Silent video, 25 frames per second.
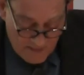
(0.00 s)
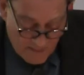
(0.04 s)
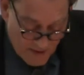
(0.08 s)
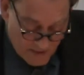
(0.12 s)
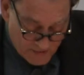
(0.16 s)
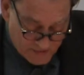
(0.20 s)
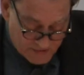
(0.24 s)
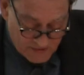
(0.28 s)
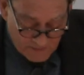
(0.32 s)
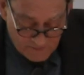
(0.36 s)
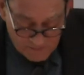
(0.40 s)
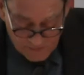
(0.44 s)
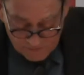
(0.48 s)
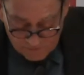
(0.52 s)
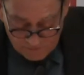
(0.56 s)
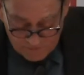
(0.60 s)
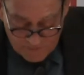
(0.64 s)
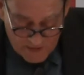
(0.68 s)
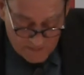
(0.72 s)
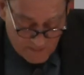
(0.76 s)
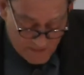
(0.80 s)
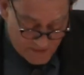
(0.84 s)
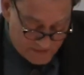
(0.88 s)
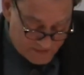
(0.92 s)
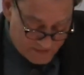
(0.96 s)
Most of his
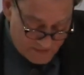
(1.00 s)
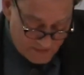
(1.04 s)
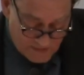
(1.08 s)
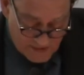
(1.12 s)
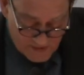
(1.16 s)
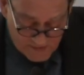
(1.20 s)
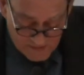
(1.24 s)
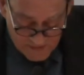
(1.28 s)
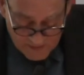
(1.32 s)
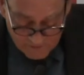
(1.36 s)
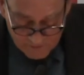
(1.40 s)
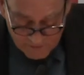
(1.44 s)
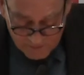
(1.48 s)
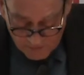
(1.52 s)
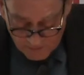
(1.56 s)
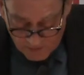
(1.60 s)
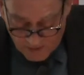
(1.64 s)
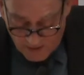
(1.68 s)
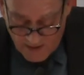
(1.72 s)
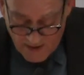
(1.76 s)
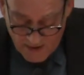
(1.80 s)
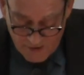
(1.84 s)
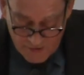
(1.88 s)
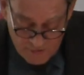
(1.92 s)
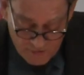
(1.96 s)
famous stories, after all,
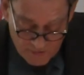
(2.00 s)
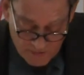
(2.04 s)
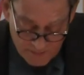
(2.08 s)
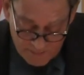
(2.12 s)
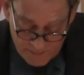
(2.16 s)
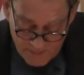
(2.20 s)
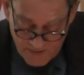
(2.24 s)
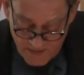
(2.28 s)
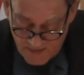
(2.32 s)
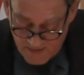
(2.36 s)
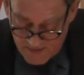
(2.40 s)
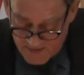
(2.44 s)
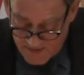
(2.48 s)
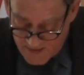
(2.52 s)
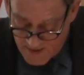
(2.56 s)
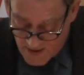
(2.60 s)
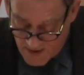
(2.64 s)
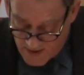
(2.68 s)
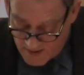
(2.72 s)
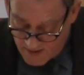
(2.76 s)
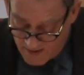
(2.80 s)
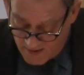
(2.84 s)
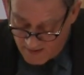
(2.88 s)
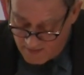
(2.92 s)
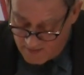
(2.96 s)
had European
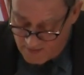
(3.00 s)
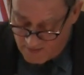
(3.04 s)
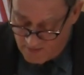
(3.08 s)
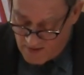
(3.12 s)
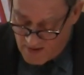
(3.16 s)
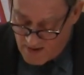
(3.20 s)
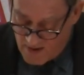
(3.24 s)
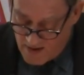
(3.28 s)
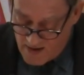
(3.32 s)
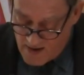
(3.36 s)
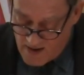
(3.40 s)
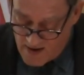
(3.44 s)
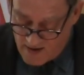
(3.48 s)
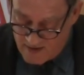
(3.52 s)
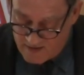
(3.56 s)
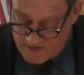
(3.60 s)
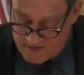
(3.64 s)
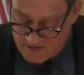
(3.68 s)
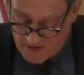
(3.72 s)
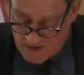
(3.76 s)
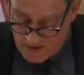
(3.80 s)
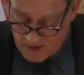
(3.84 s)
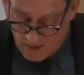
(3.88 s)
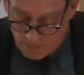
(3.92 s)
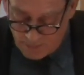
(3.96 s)
settings, and his
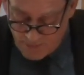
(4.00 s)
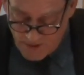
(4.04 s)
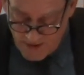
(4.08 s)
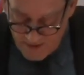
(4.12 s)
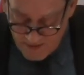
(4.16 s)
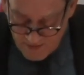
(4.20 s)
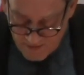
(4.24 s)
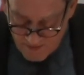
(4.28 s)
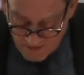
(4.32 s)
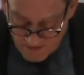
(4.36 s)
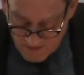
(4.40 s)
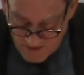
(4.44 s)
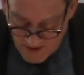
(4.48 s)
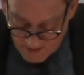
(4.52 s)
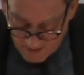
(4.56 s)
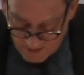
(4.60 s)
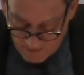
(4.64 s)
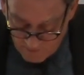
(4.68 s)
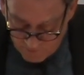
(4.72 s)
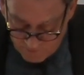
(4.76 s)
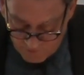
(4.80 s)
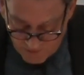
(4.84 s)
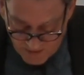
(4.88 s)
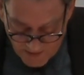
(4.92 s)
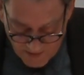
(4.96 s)
celebrated
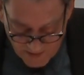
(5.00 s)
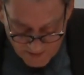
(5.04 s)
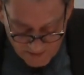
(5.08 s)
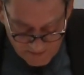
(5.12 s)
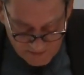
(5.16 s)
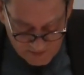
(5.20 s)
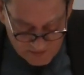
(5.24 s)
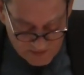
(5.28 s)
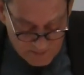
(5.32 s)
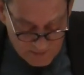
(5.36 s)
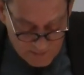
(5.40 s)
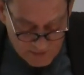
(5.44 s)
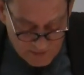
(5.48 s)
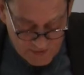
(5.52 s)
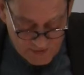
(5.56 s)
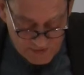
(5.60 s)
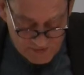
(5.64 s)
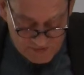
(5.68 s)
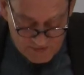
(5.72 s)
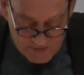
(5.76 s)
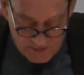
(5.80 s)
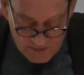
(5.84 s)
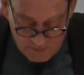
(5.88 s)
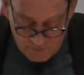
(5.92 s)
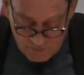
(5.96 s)
detective tales, The Murders
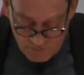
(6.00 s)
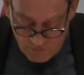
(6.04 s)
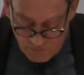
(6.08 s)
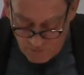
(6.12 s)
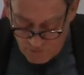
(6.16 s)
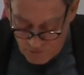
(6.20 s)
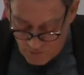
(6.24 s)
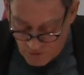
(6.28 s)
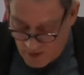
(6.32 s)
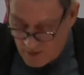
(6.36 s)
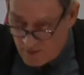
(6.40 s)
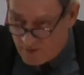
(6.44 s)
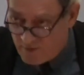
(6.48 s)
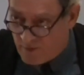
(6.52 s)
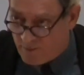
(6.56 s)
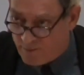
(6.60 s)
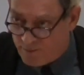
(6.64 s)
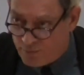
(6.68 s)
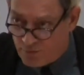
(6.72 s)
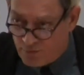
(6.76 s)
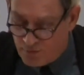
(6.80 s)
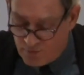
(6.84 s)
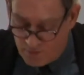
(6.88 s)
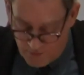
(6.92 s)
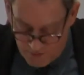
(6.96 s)
in the Rue Morgue, The
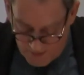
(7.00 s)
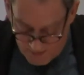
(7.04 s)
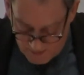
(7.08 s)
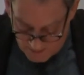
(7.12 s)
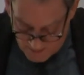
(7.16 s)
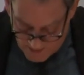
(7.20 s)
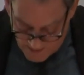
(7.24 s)
Purloined